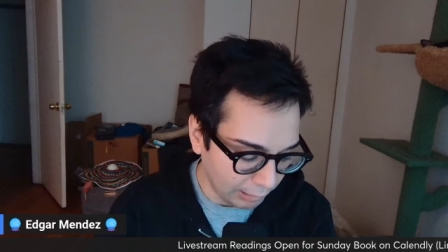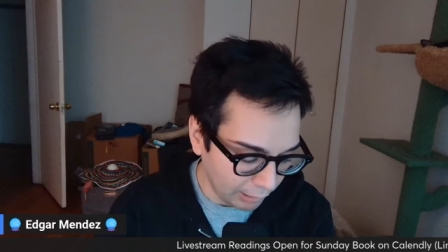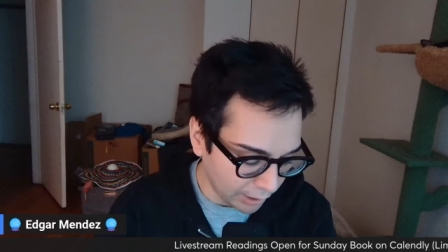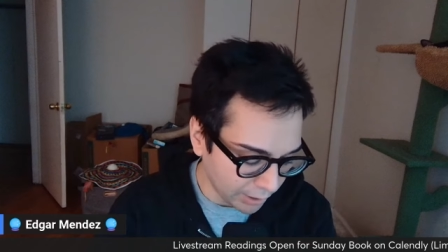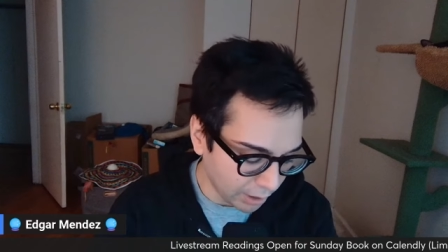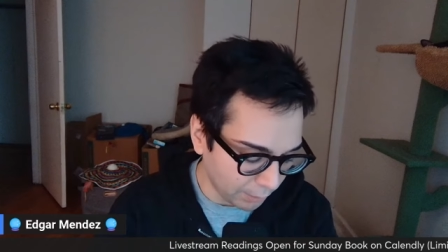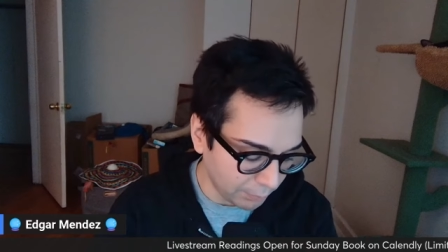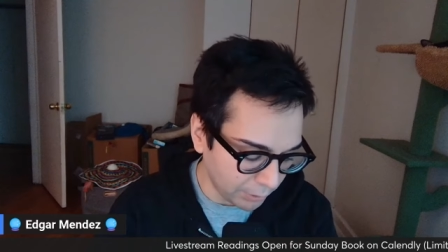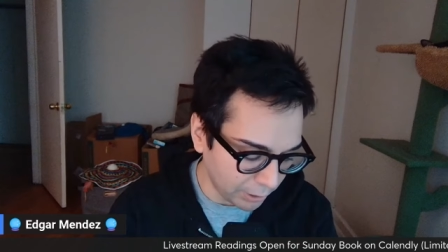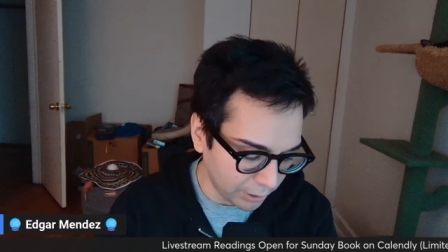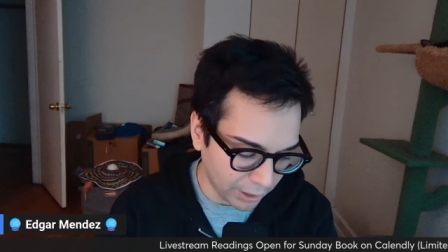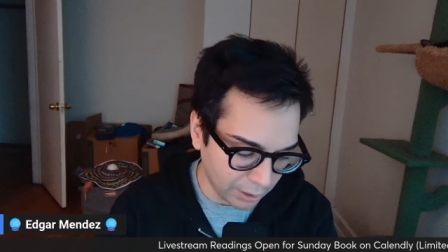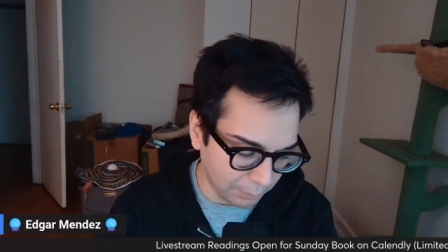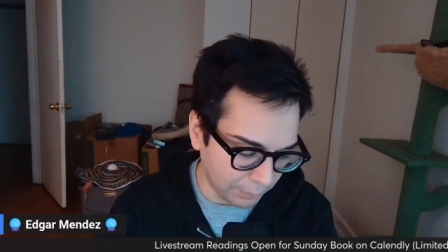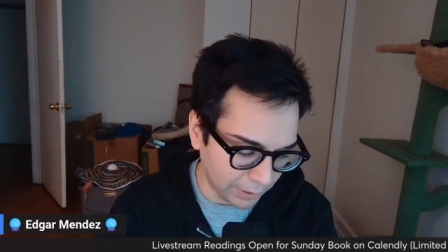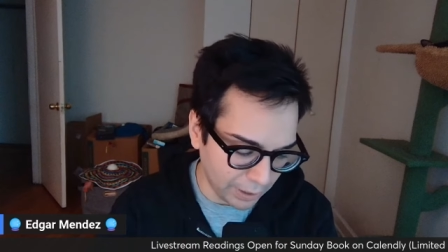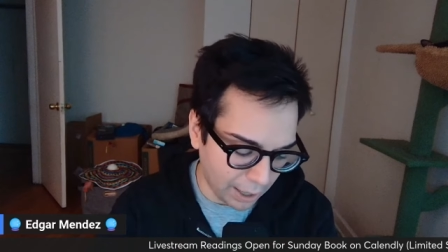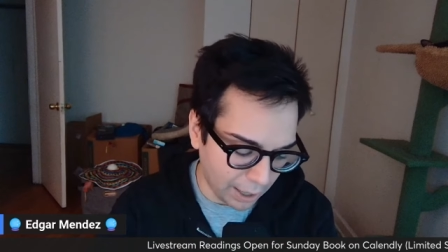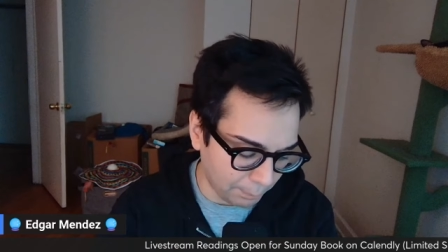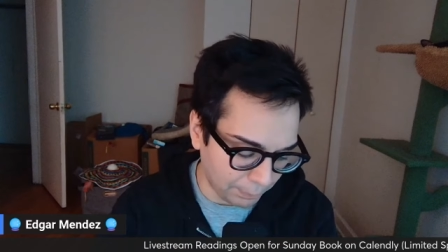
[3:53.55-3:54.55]
Some years it could
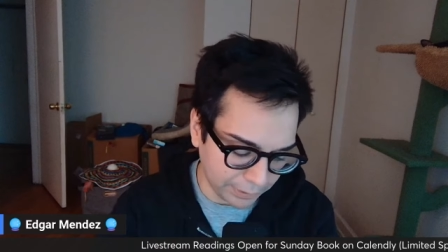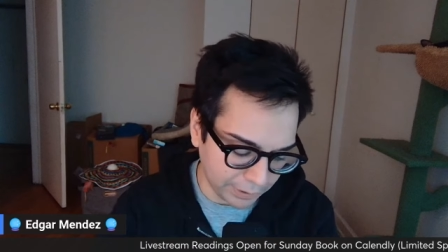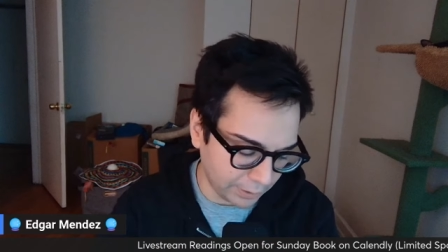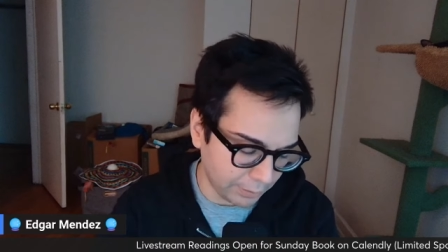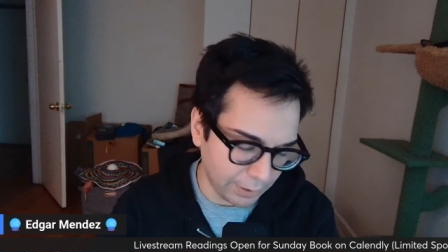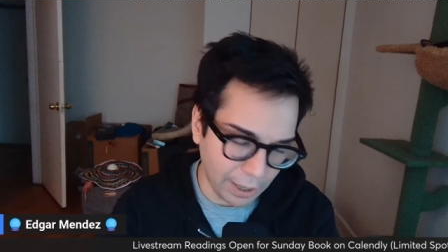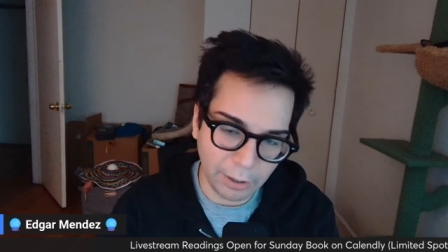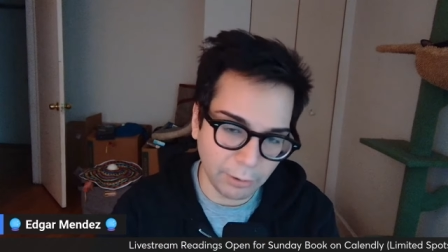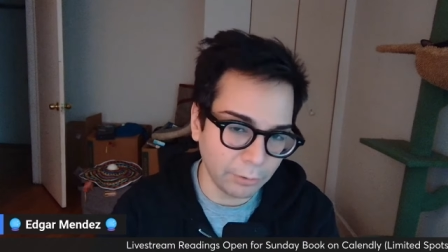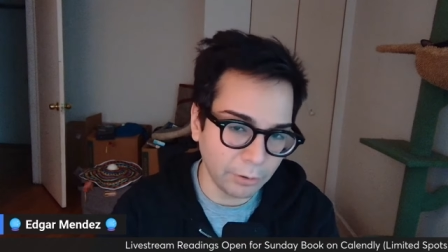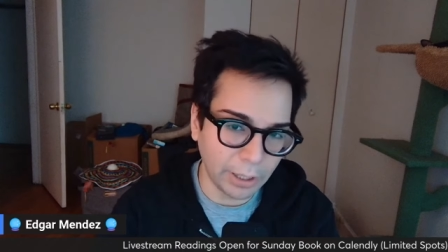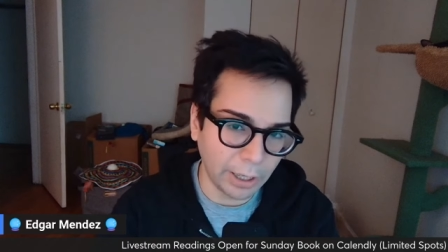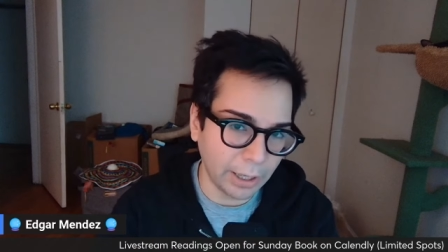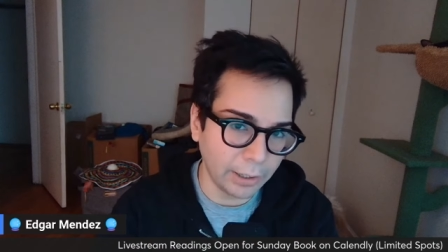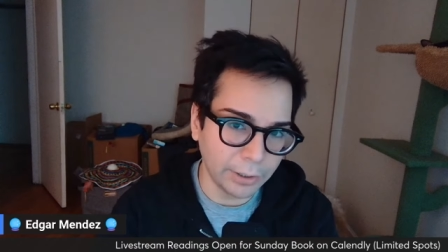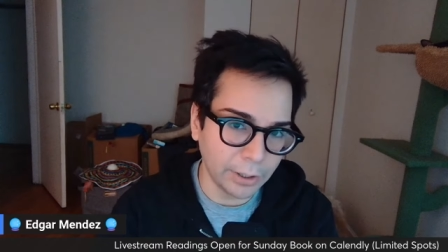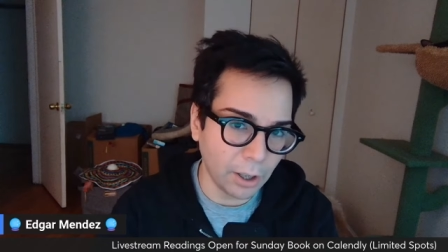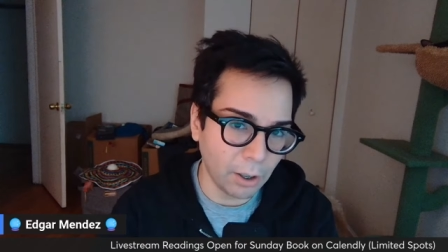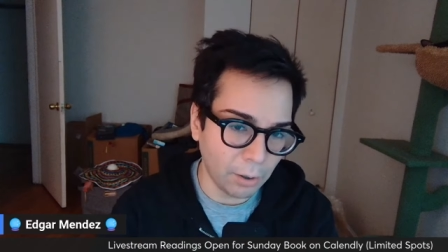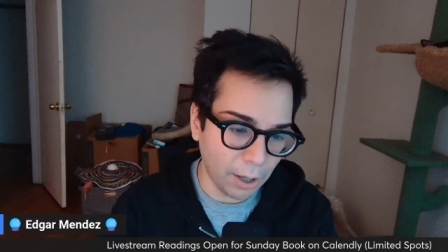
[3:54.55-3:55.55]
be the opposite. I don't think
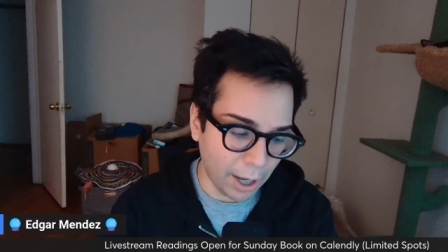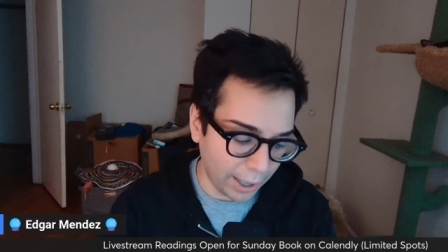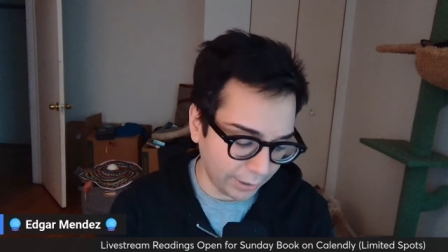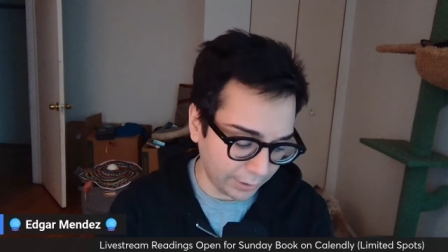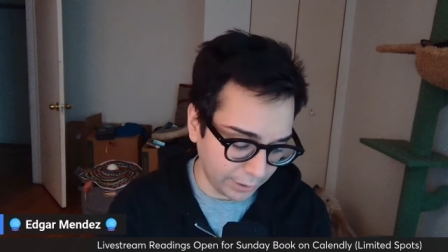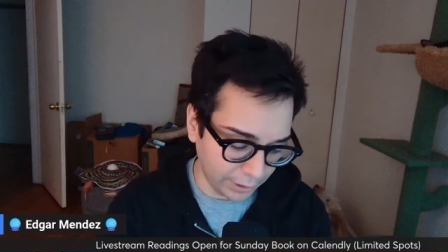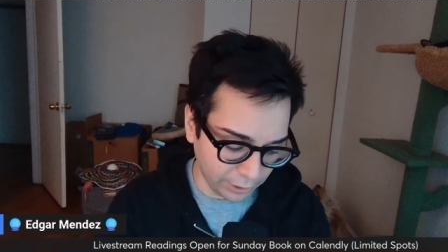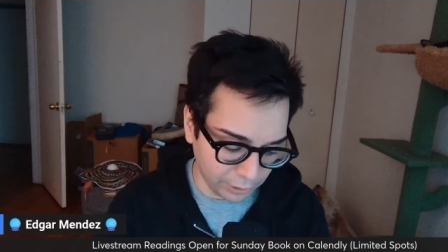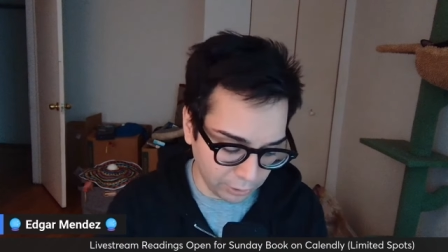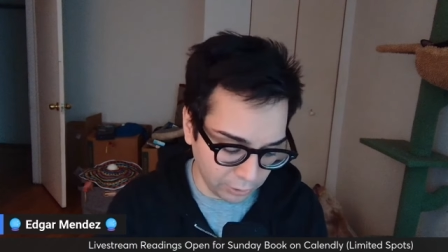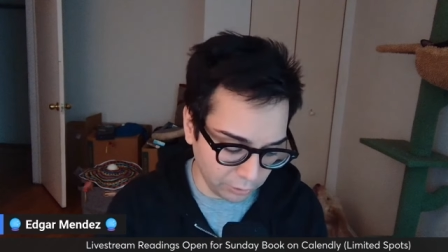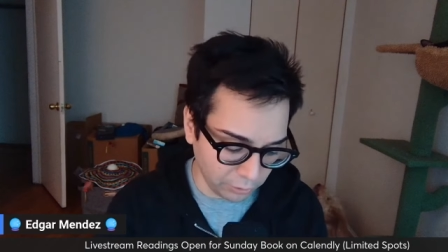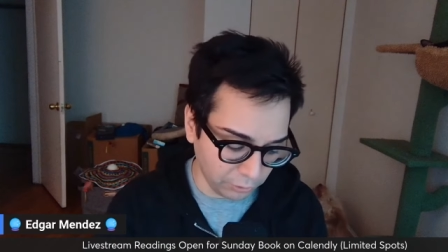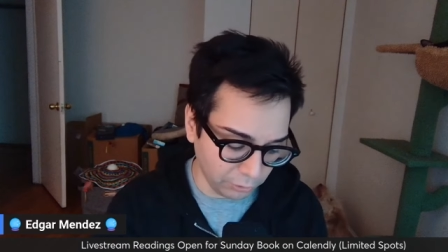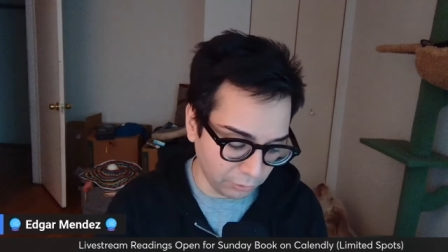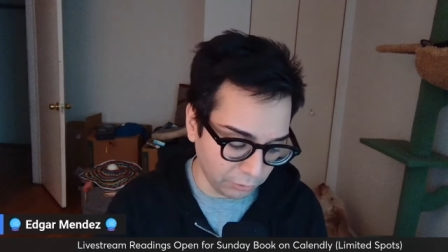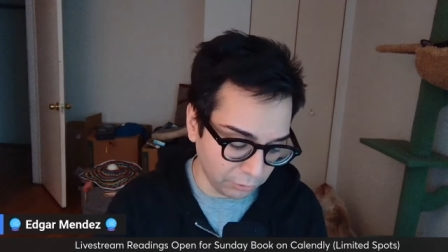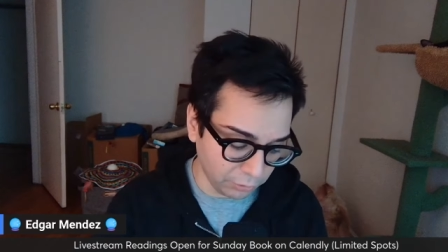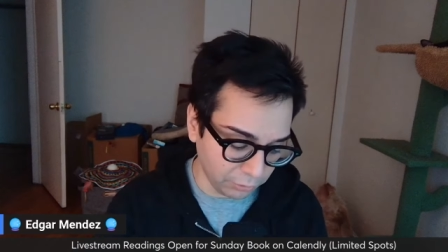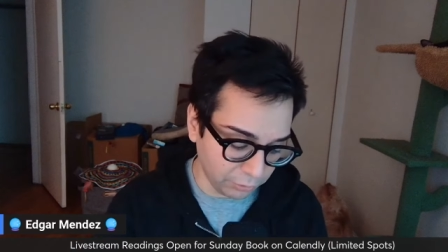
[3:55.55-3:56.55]
so. I think
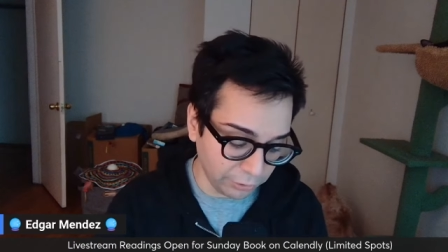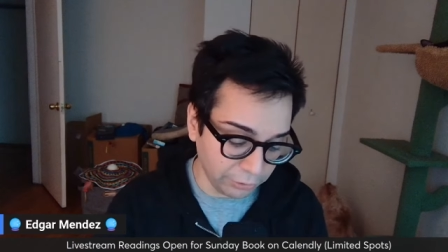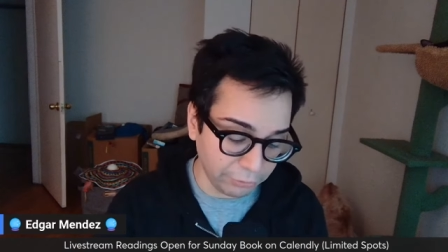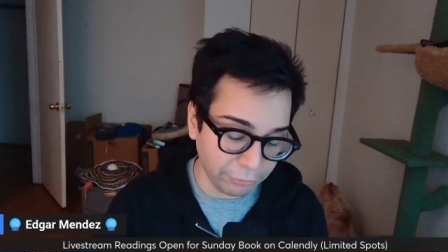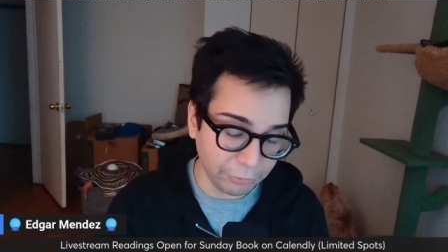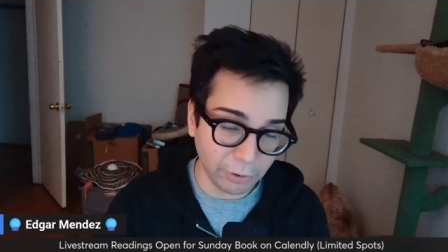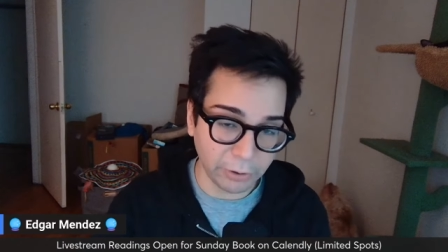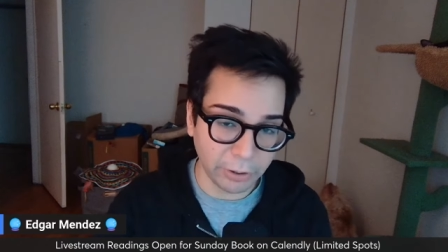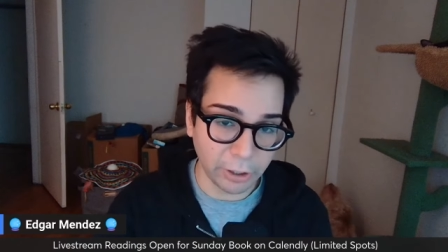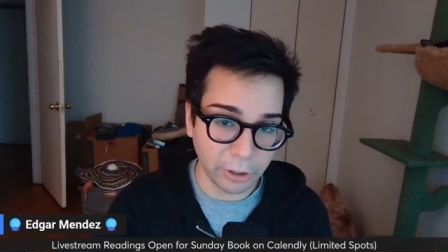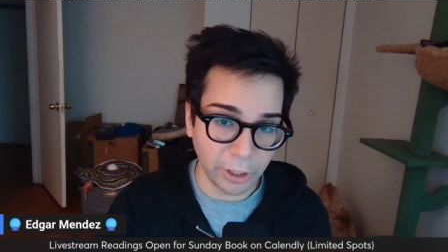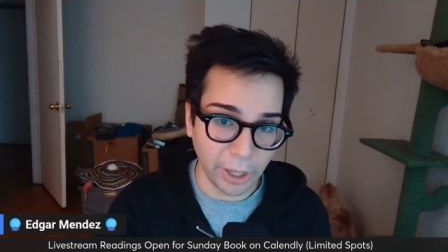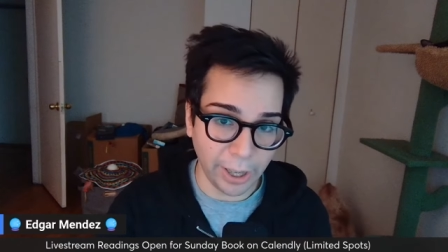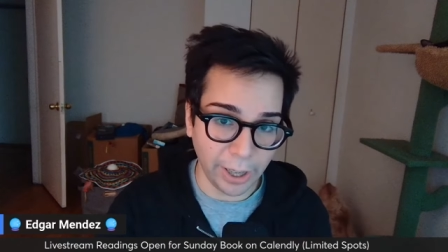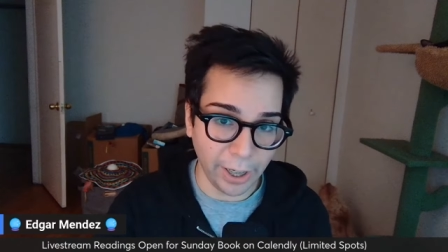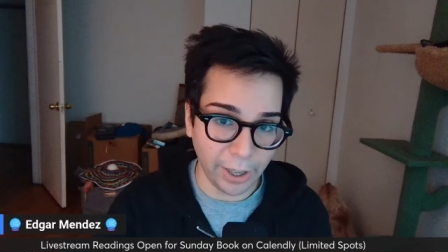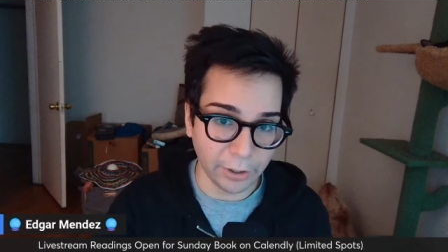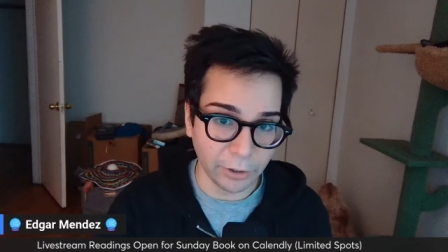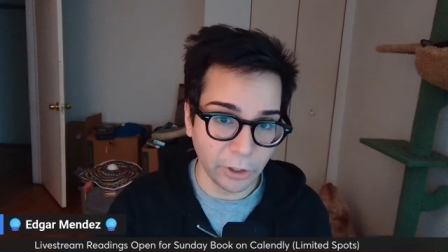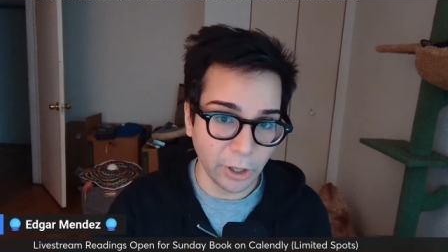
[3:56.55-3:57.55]
you you feel the
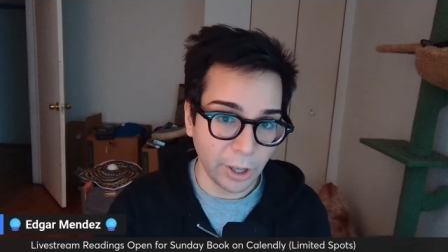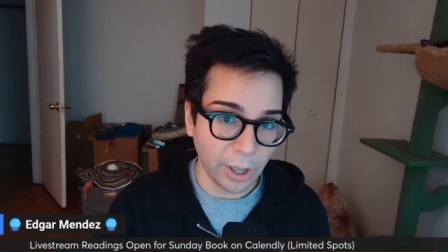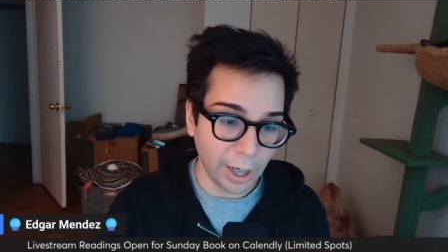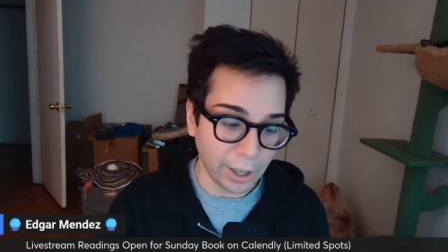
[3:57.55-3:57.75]
change.